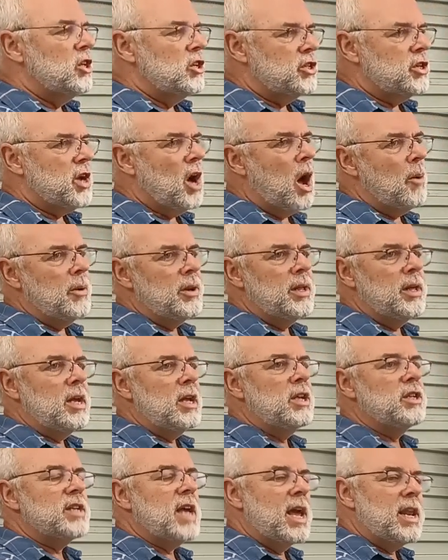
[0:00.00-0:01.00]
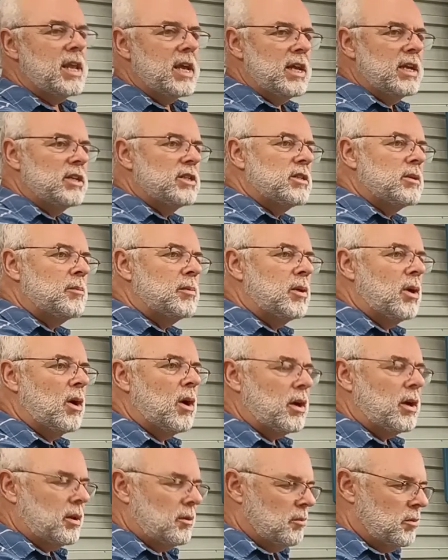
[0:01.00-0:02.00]
Taiwanese and Eastern
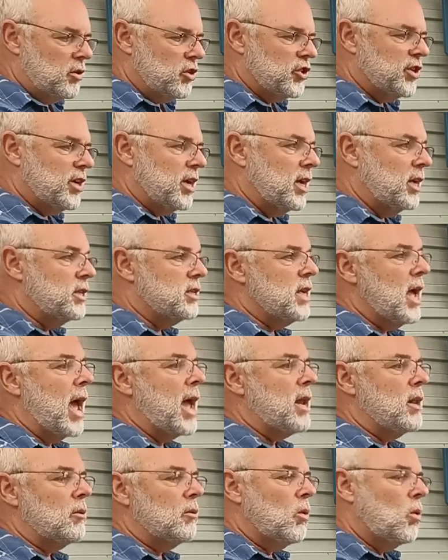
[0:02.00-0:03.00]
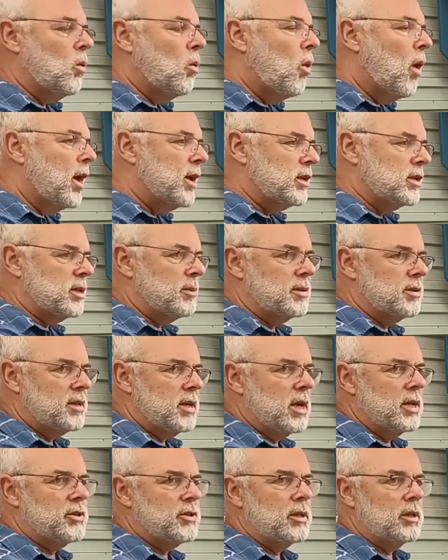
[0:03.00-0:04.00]
Bloc machines at quite a
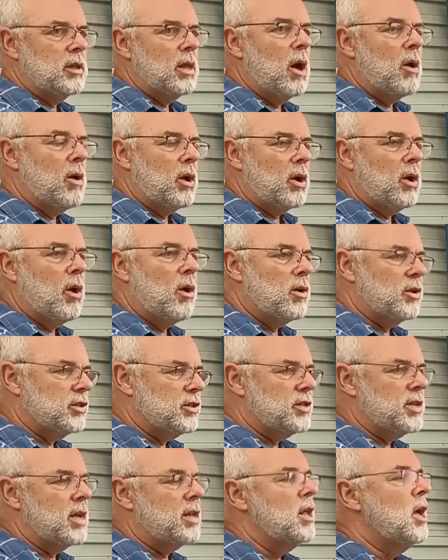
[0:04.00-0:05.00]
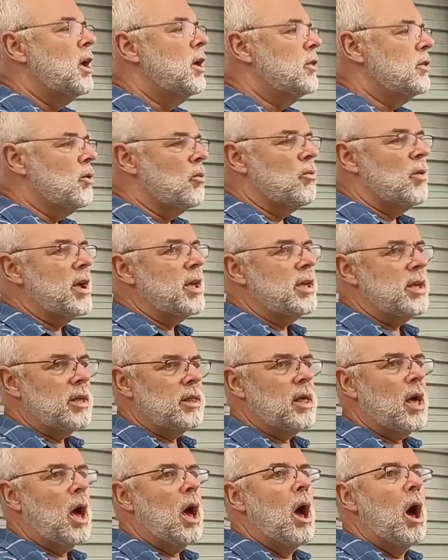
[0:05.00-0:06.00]
substantially lower cost than the
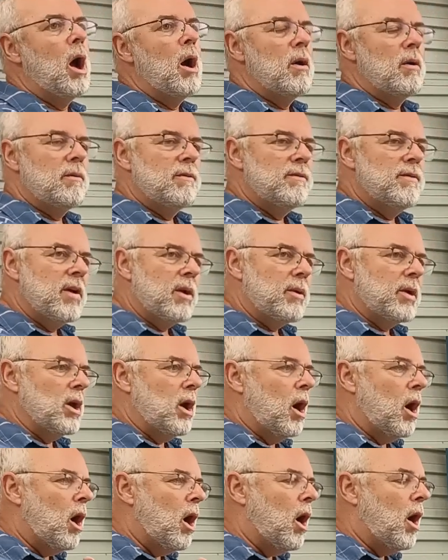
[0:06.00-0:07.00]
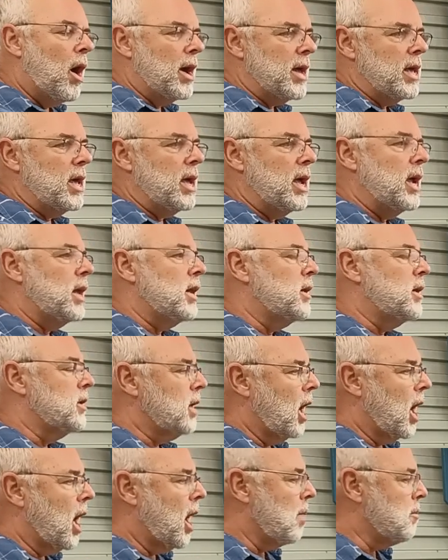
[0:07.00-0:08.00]
regular, very
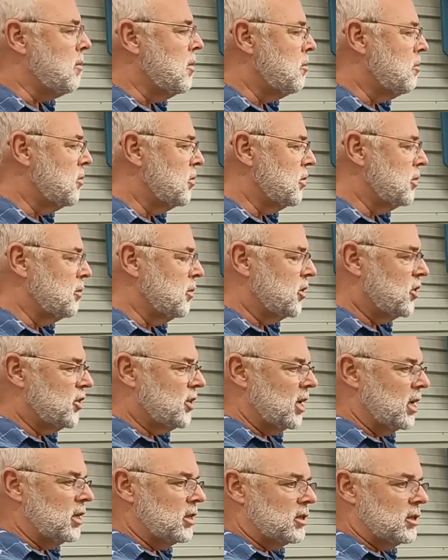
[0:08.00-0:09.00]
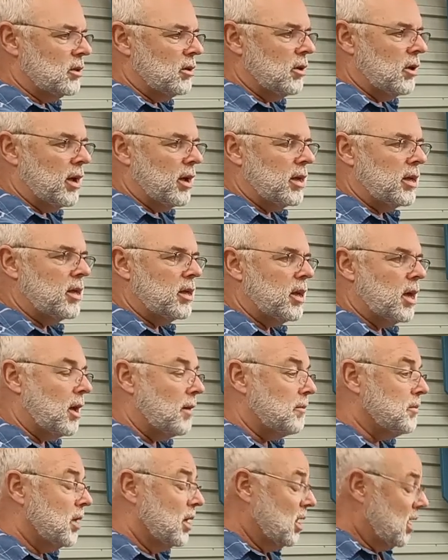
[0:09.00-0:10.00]
high-end machines like
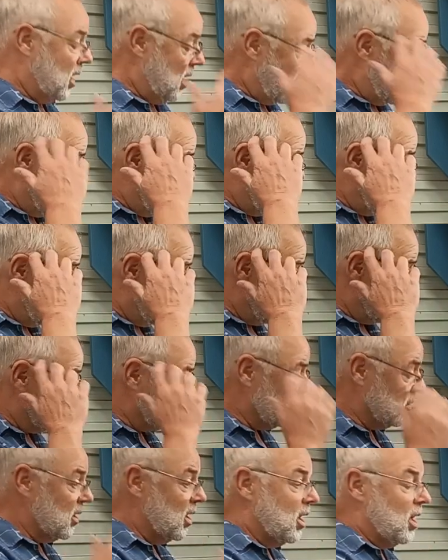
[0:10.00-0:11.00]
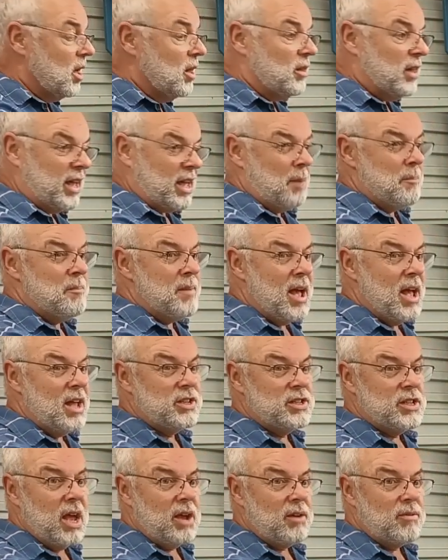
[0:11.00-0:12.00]
a
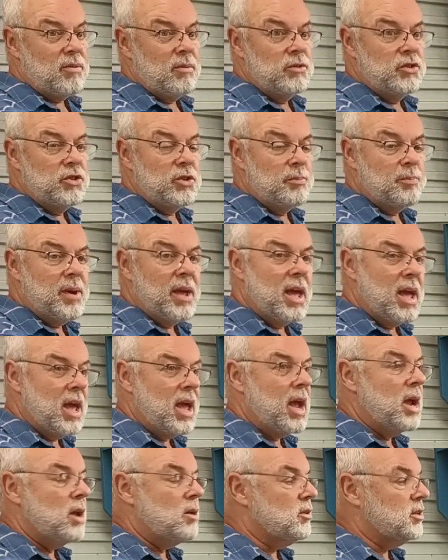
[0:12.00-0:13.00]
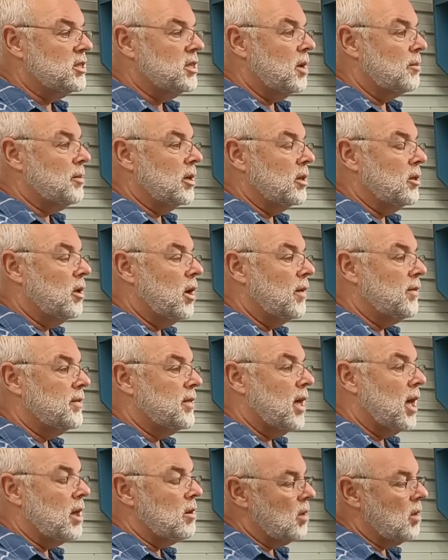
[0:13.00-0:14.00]
Mazak from Japan or something like
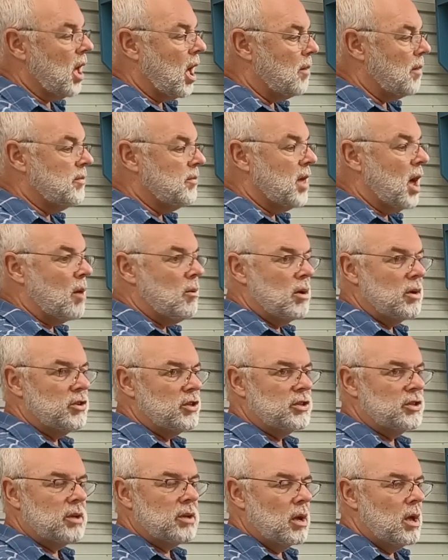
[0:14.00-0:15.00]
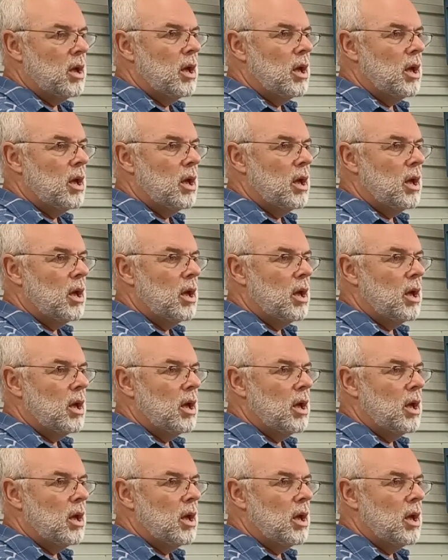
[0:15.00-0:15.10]
that. They were just